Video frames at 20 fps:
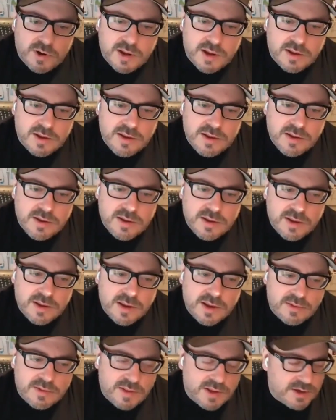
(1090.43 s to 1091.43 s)
you,
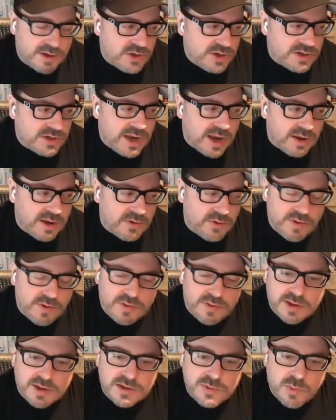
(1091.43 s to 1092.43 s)
and let's just handle
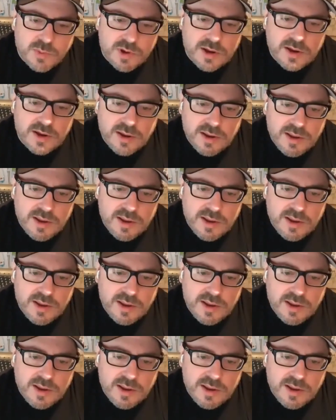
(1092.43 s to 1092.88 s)
it this way.